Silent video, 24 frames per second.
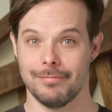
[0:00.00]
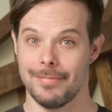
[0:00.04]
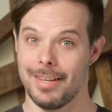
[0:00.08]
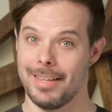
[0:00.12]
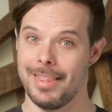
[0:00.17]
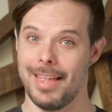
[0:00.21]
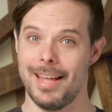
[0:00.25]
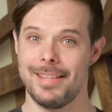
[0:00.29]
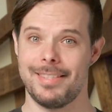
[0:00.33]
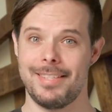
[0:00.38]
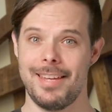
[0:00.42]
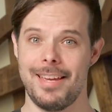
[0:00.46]

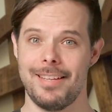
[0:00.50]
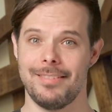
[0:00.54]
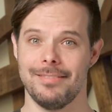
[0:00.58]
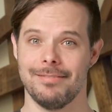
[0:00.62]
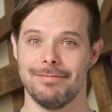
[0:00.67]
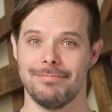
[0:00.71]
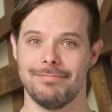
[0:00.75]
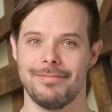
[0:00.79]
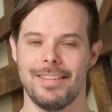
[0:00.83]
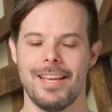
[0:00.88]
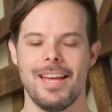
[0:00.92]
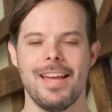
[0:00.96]
And that's it.
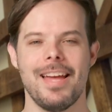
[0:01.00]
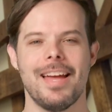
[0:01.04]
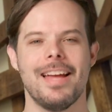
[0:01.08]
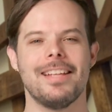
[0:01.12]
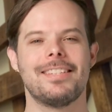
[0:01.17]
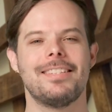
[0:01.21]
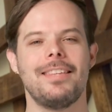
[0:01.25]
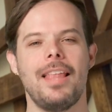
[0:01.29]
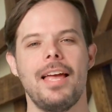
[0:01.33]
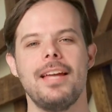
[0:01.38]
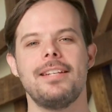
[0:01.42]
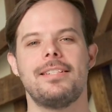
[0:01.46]

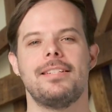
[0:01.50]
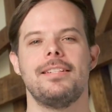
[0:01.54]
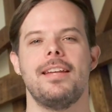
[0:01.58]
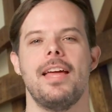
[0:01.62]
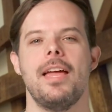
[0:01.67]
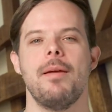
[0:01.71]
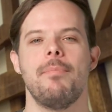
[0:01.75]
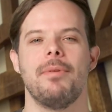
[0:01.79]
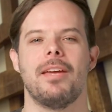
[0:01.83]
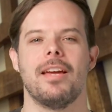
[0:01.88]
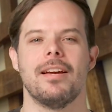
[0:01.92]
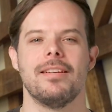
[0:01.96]
It's light
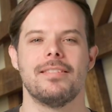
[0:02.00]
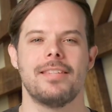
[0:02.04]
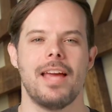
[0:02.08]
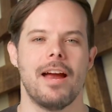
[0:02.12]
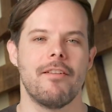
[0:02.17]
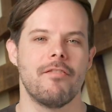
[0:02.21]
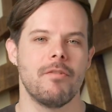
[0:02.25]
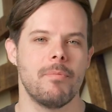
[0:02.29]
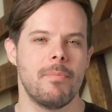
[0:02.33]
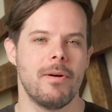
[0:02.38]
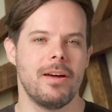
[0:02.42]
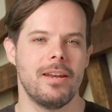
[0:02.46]
today because
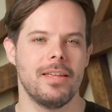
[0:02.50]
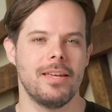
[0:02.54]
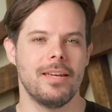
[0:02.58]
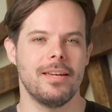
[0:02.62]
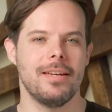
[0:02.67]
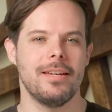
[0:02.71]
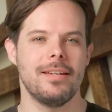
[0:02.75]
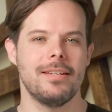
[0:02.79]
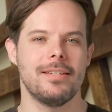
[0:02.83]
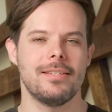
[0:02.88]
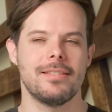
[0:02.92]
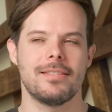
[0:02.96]

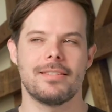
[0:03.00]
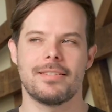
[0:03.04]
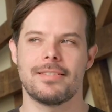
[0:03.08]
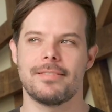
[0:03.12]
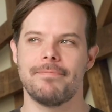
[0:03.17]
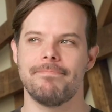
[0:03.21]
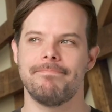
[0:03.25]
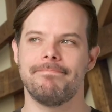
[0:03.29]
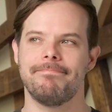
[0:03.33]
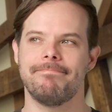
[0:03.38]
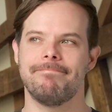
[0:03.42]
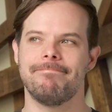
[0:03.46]
everybody is
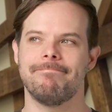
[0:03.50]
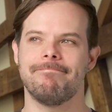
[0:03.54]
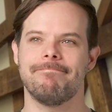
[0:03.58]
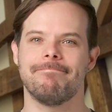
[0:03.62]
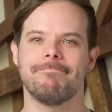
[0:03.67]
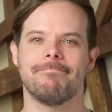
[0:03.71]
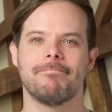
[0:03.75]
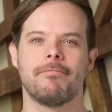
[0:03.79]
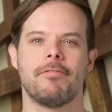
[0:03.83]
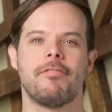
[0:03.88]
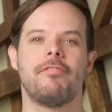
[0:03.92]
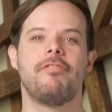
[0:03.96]

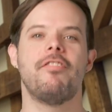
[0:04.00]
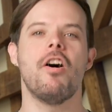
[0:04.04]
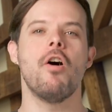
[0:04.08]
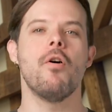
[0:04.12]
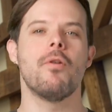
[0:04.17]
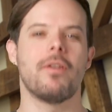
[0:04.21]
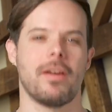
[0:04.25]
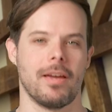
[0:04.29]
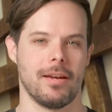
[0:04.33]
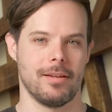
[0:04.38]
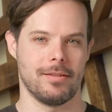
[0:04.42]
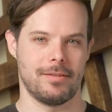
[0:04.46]
mm,
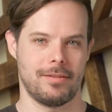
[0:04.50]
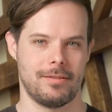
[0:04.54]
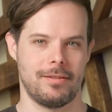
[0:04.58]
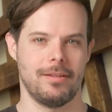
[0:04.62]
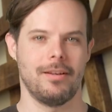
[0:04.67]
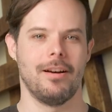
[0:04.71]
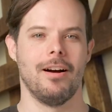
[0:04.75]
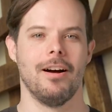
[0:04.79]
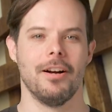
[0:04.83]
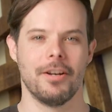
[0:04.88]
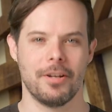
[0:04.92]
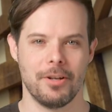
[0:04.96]
focused
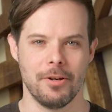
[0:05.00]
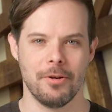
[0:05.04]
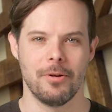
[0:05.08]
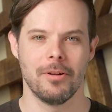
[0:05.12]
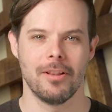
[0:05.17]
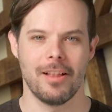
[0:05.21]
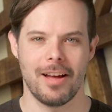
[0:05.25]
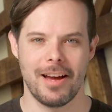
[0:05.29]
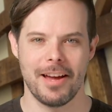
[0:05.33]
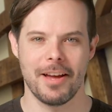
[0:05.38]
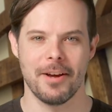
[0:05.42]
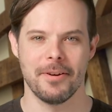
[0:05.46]
on
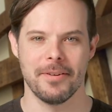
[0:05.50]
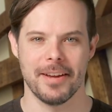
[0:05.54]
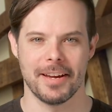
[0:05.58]
Google I.O.